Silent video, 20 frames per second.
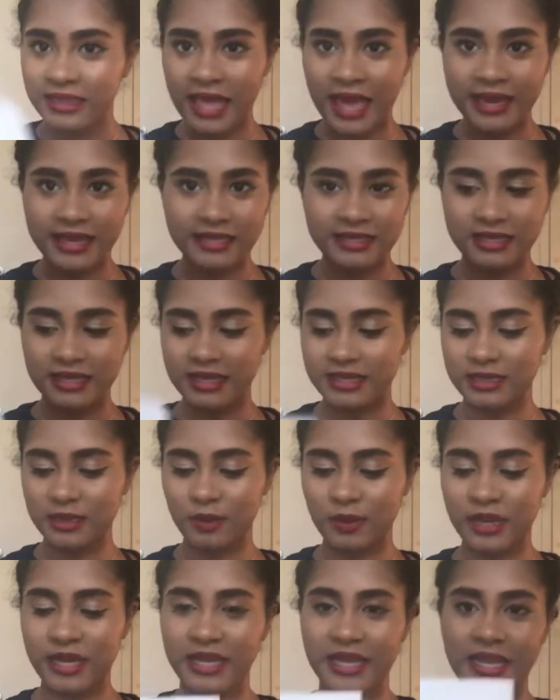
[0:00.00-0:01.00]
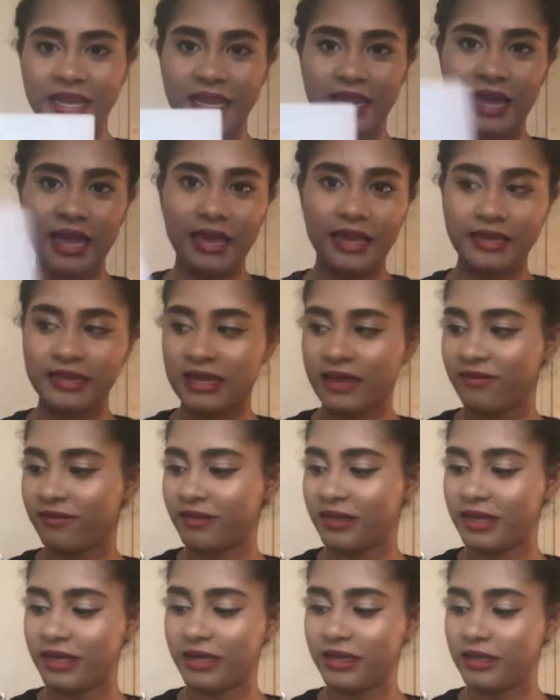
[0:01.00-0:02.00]
that is his opinion, and I
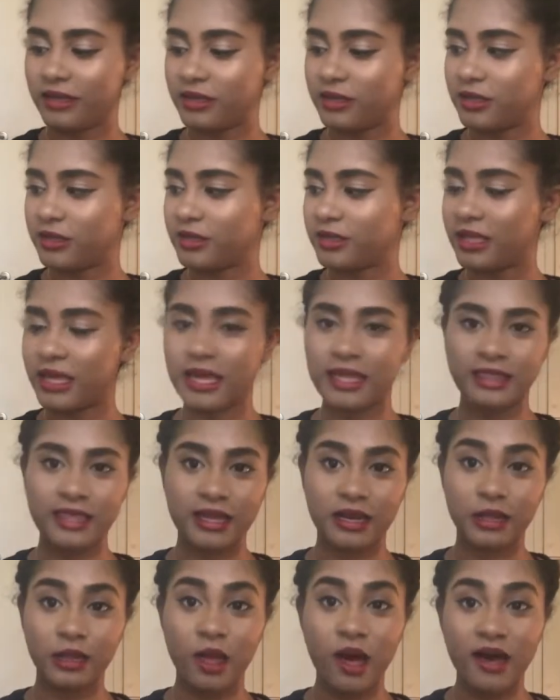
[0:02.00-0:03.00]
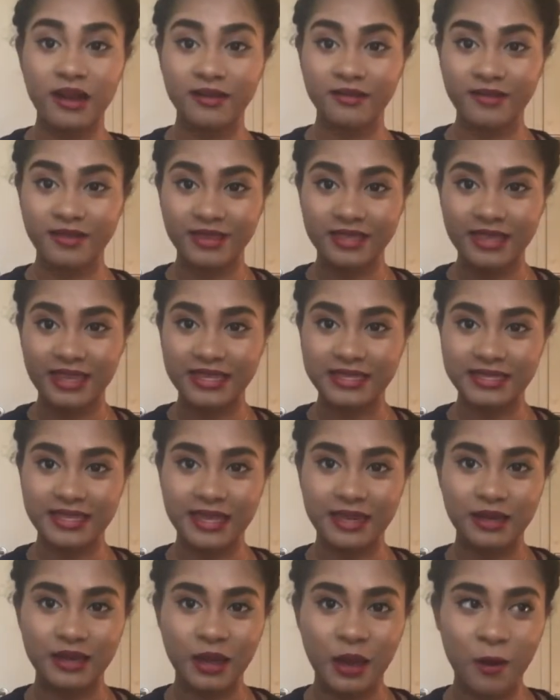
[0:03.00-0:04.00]
definitely think that a lot of the things
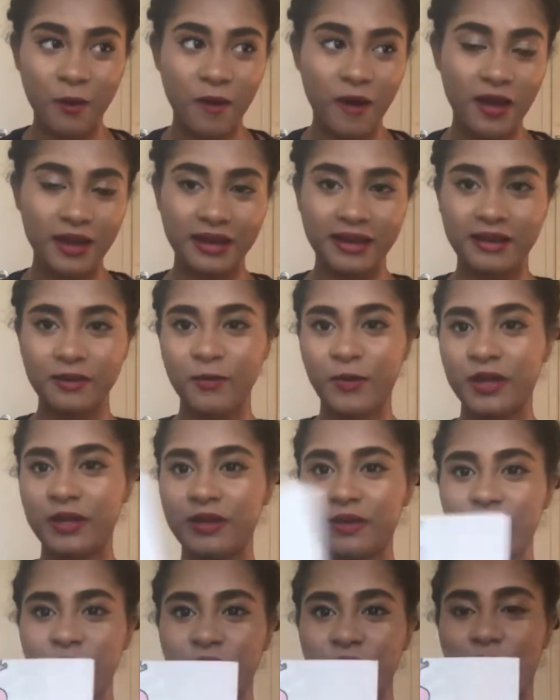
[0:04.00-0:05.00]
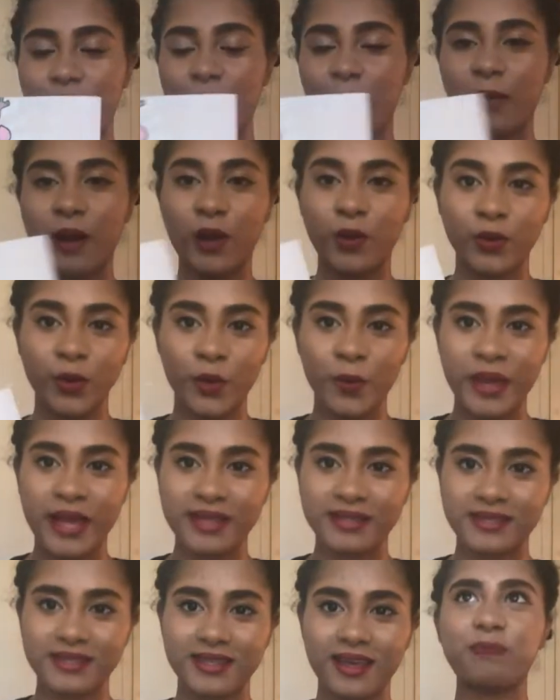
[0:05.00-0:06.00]
that go on when we talk about
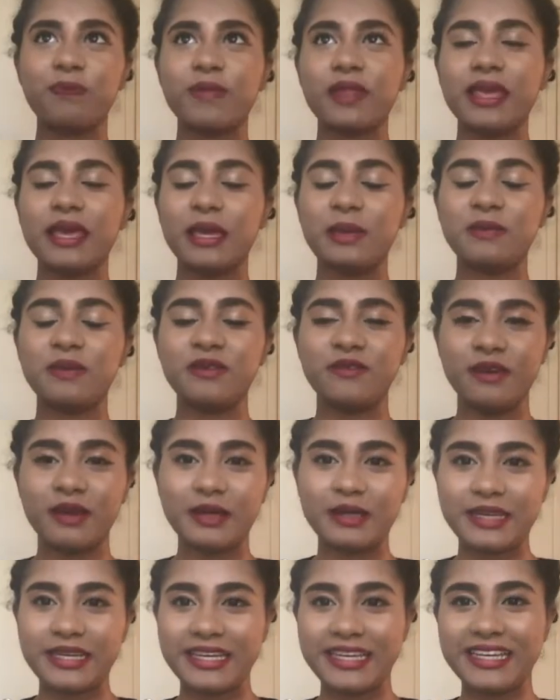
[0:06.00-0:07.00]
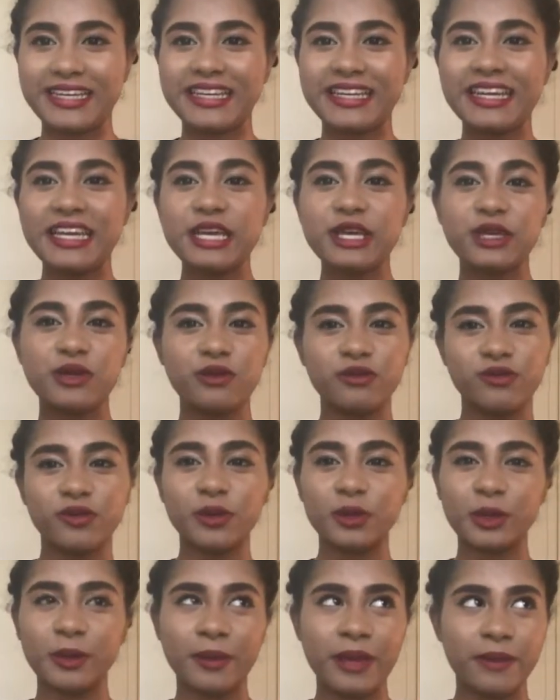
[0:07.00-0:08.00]
romance can be very
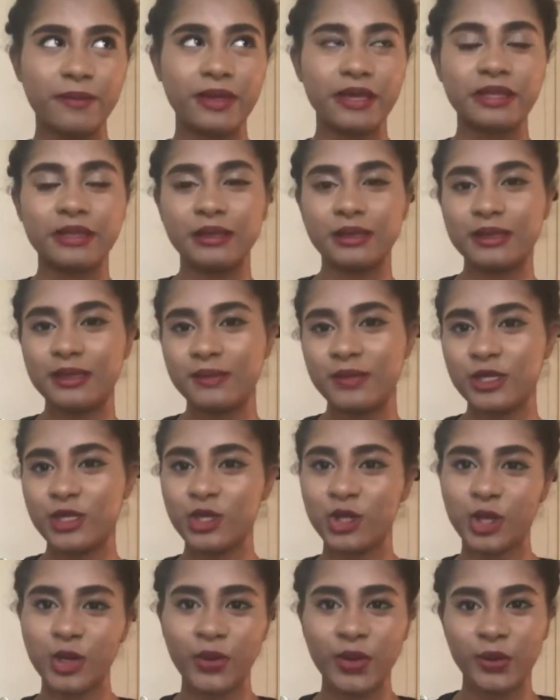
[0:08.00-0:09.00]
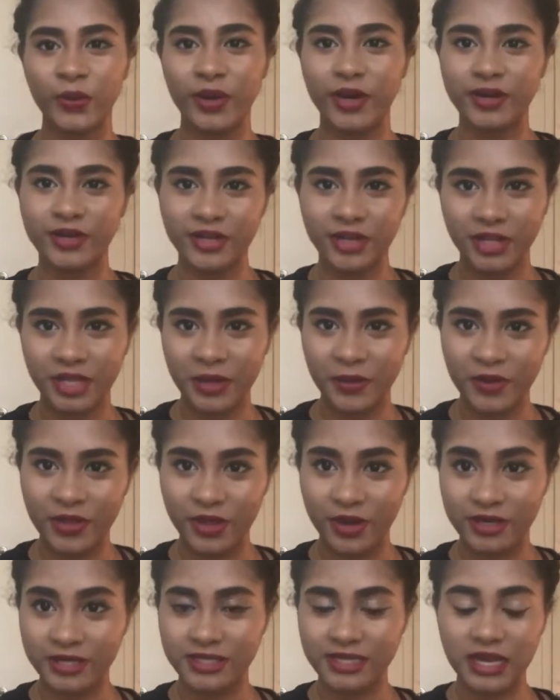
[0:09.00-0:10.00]
youthful or maybe a little immature when we are dealing
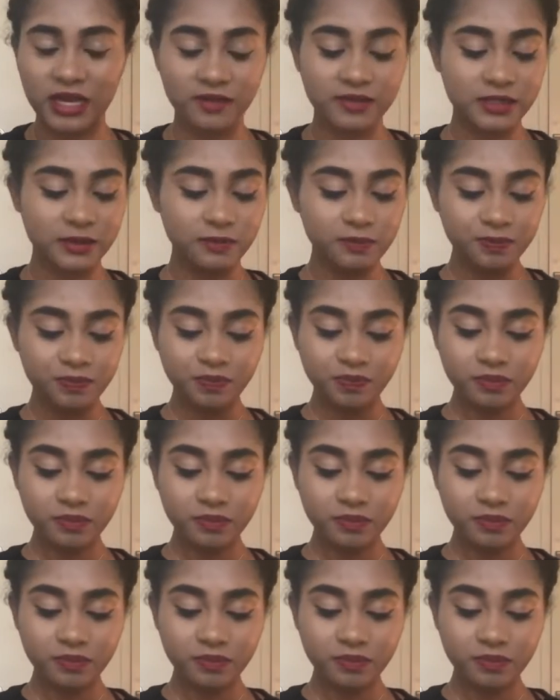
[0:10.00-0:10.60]
with ourselves.